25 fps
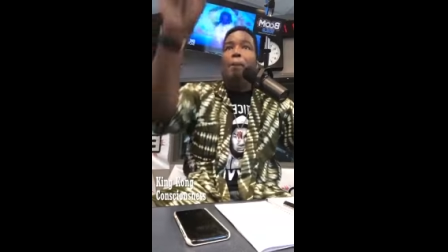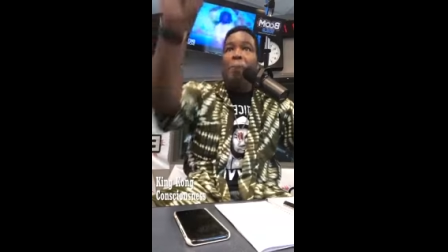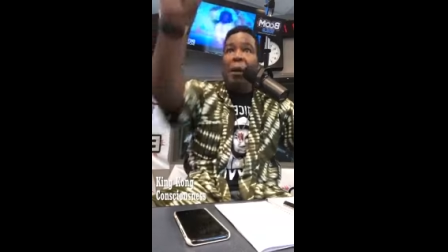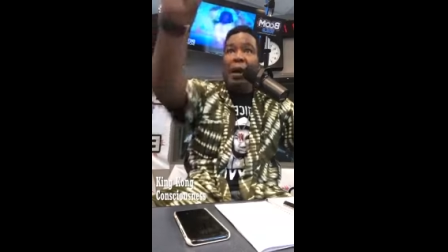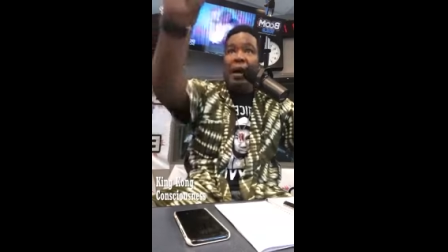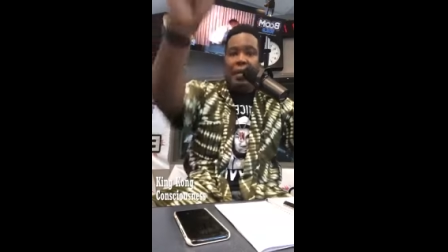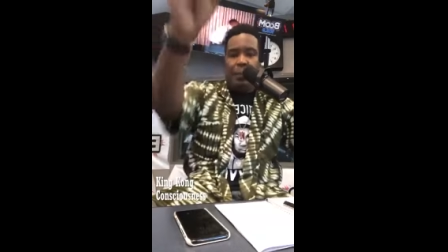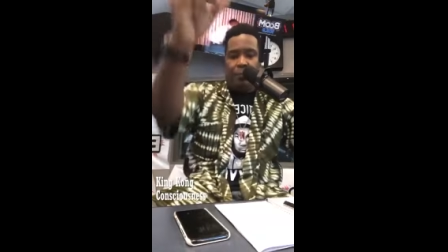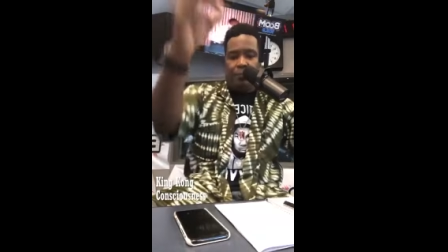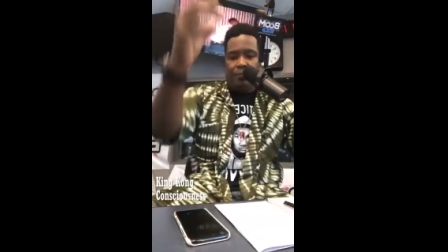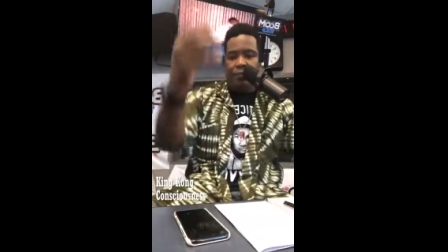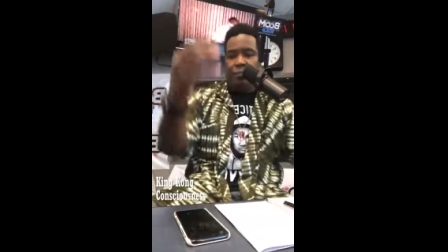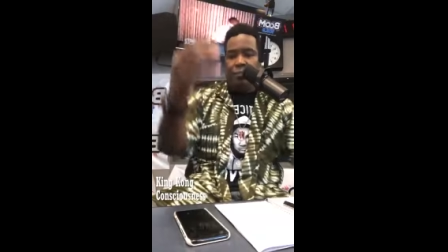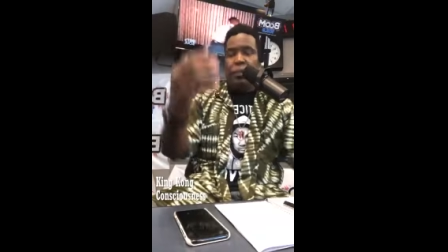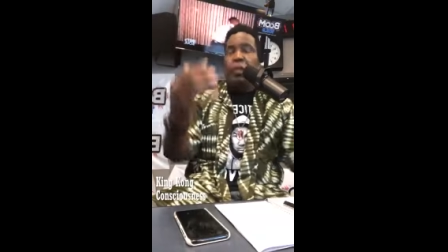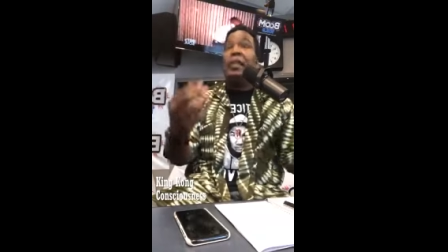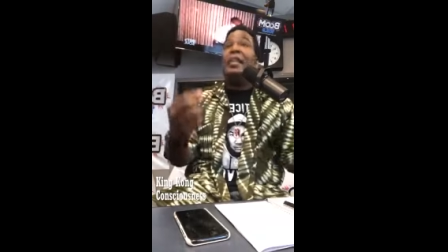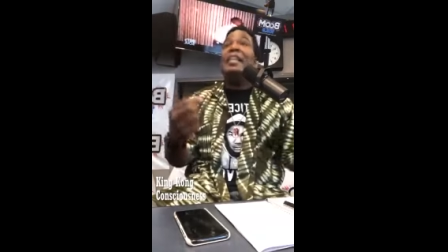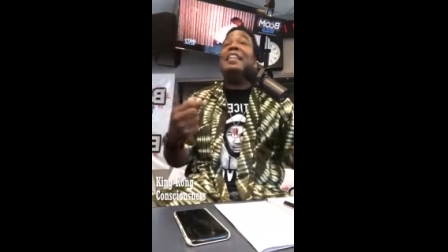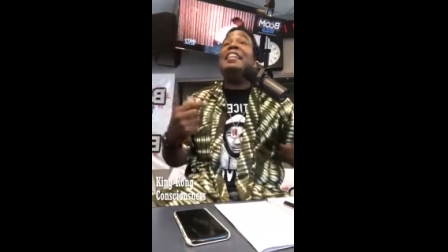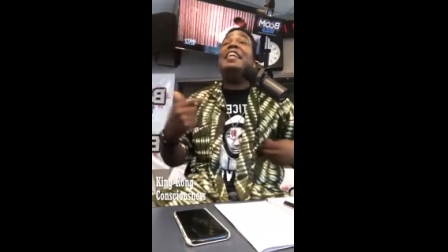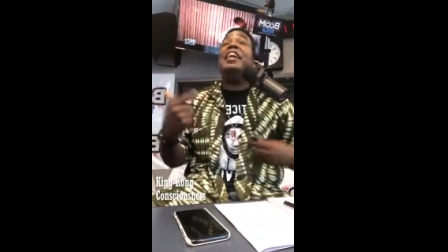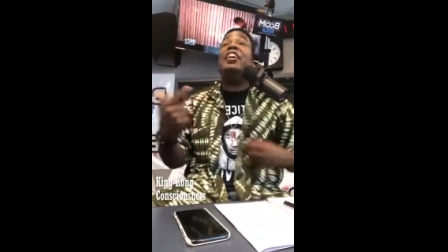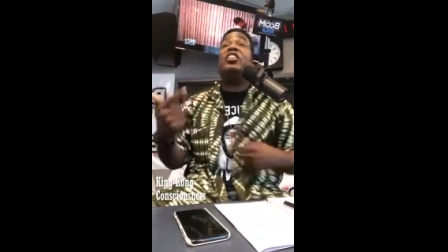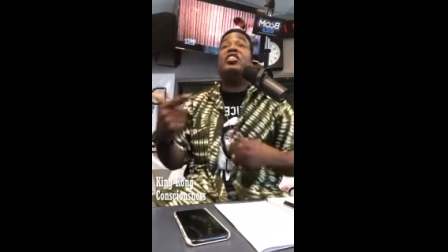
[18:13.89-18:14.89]
But
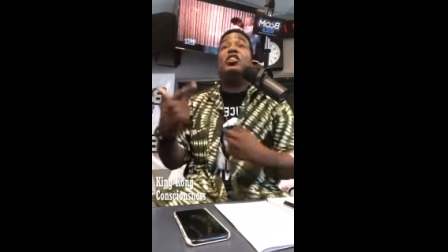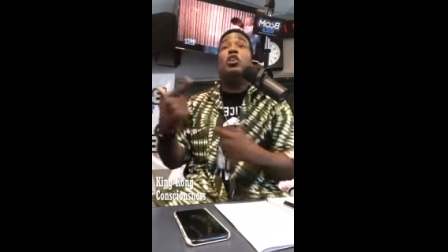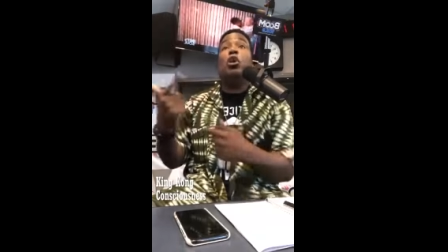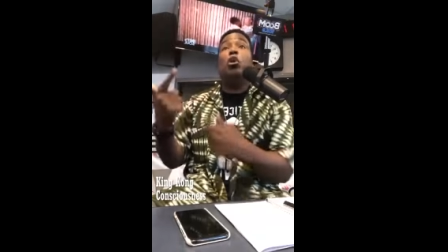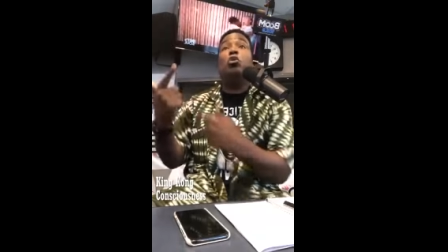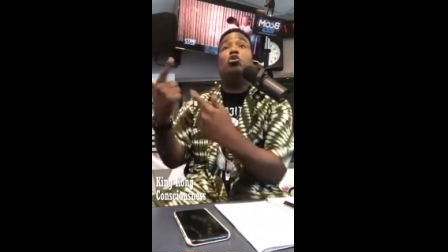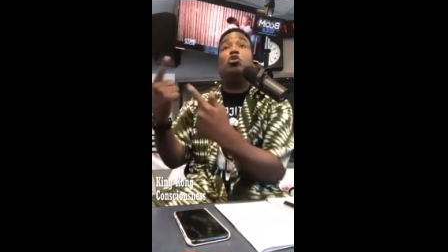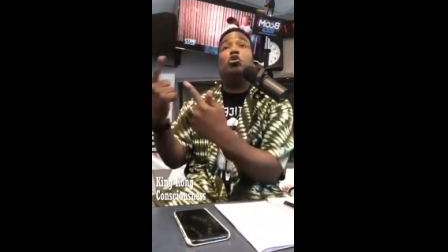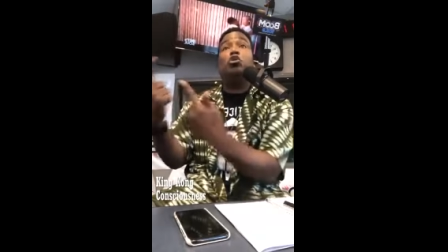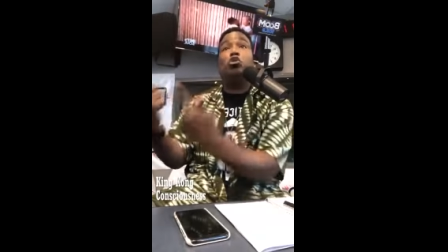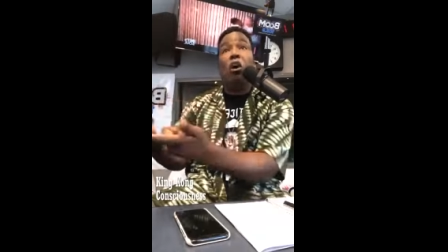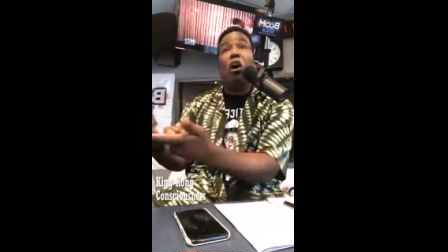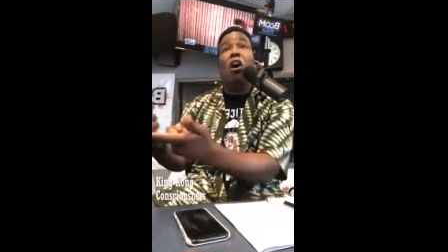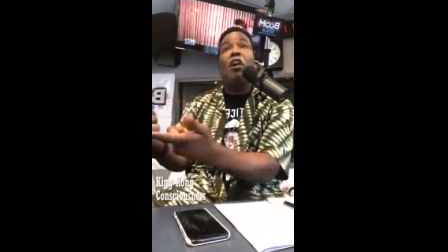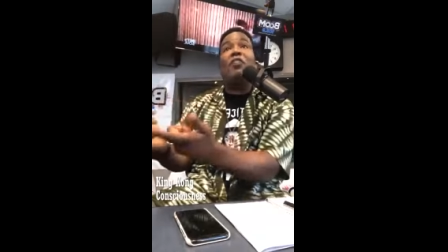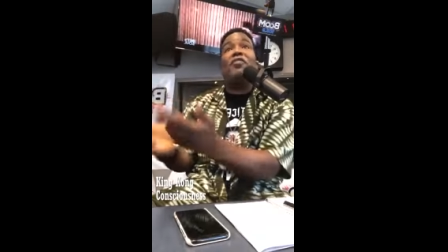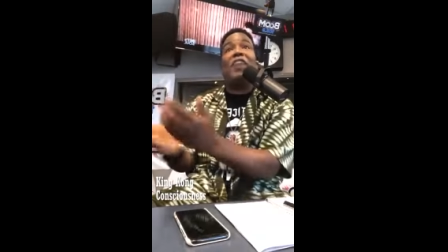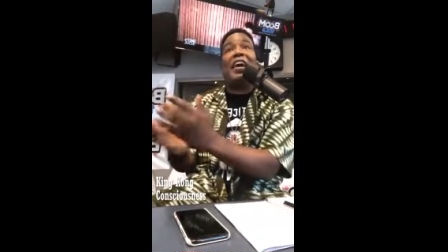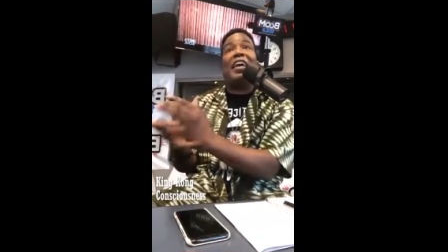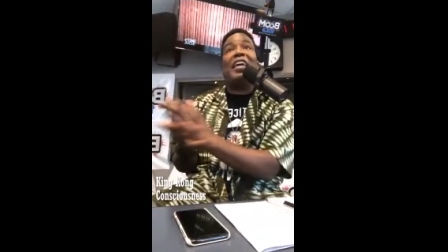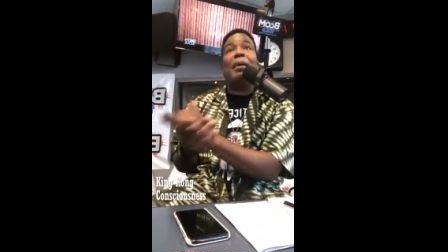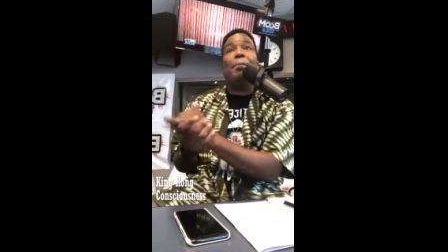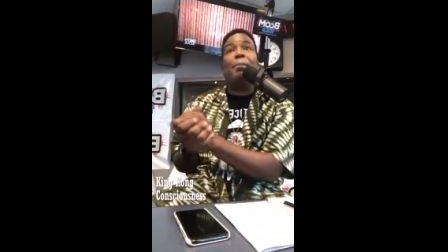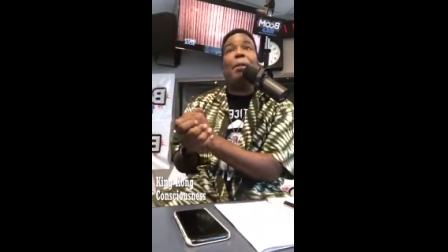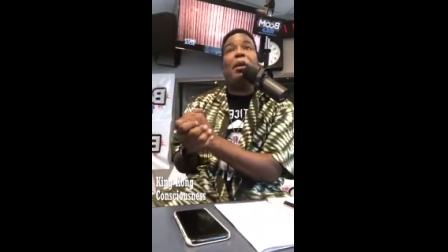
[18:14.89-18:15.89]
there's no drug
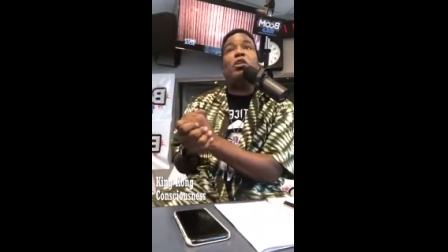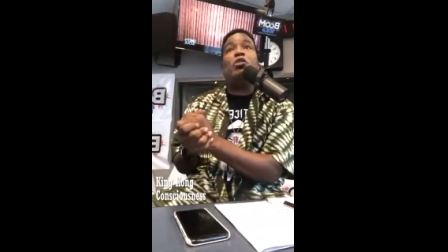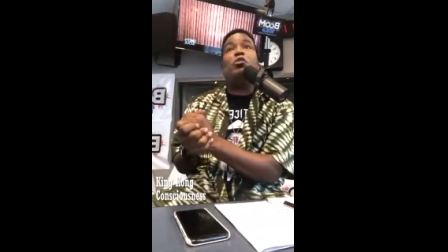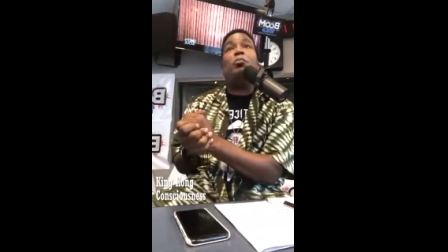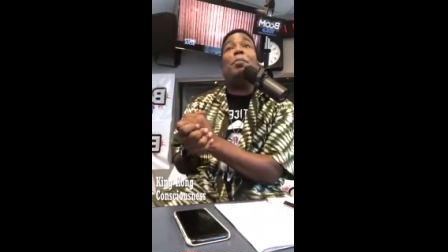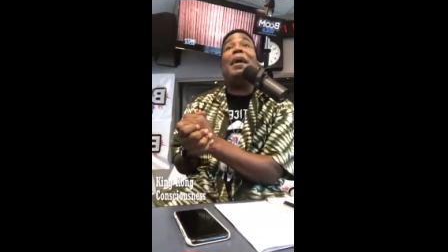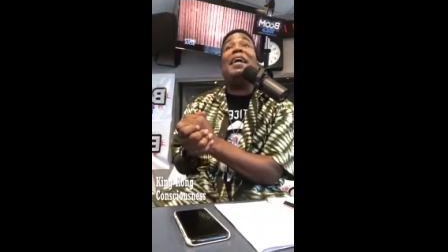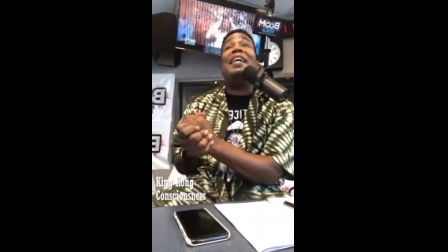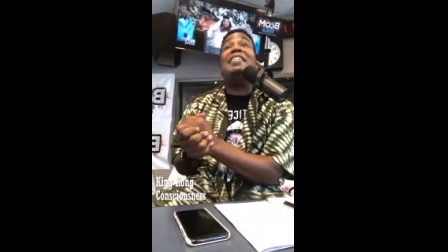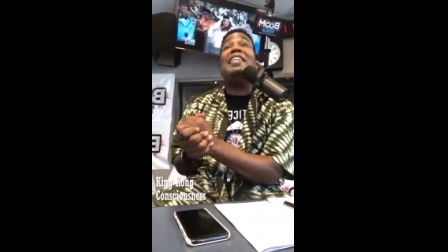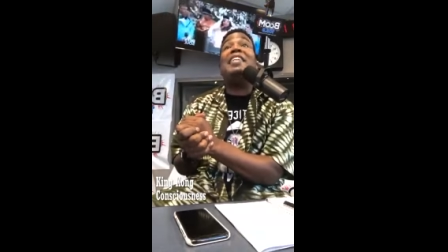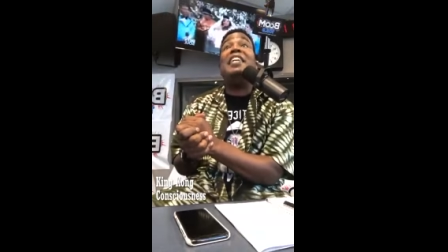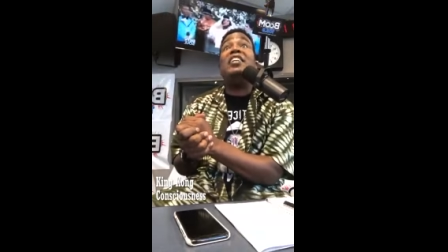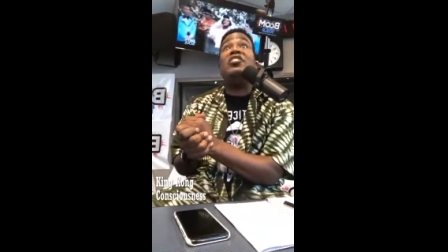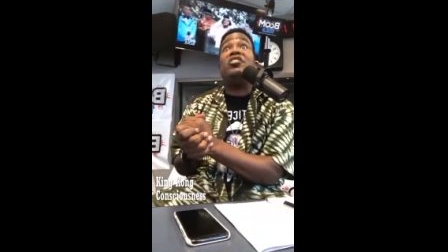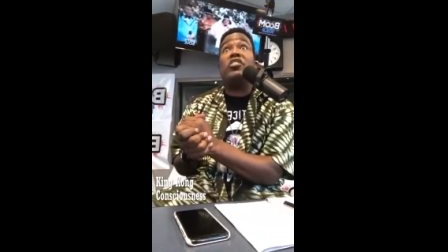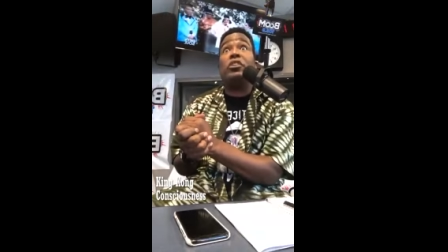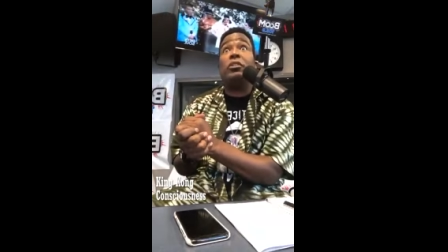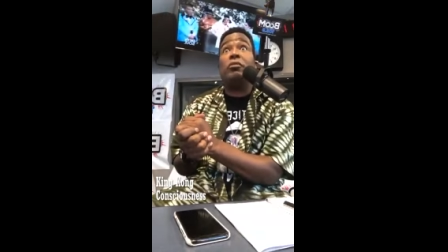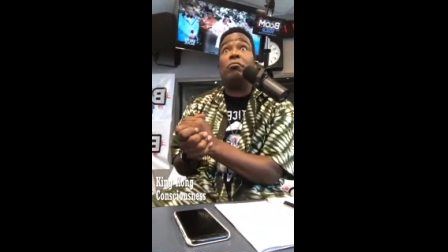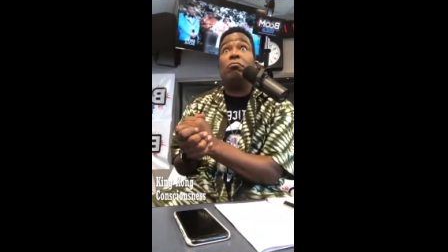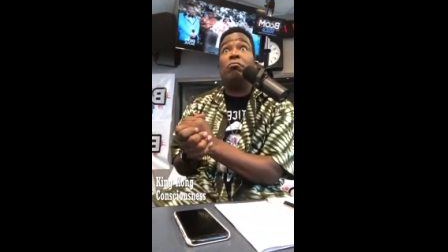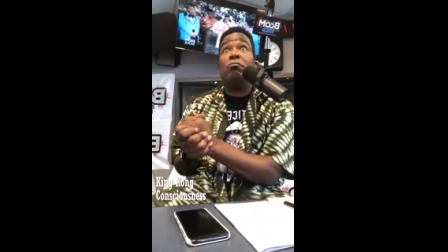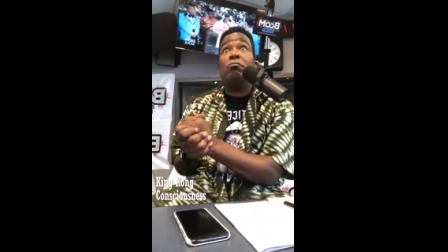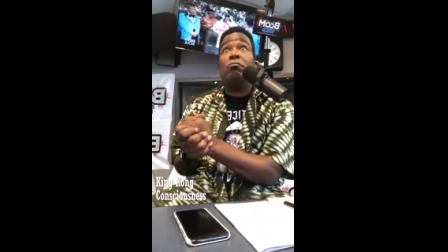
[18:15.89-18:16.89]
that can make you pay
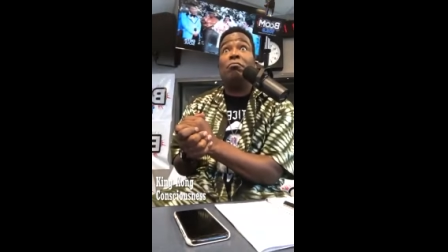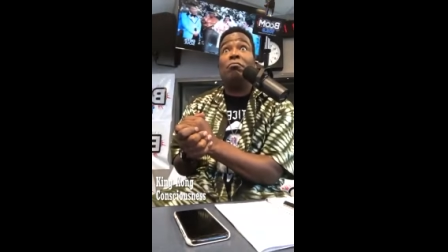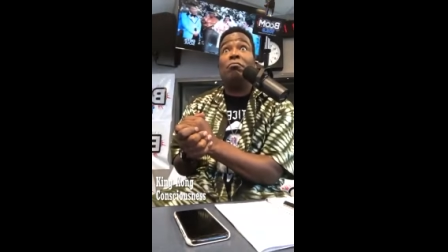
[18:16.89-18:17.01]
attention.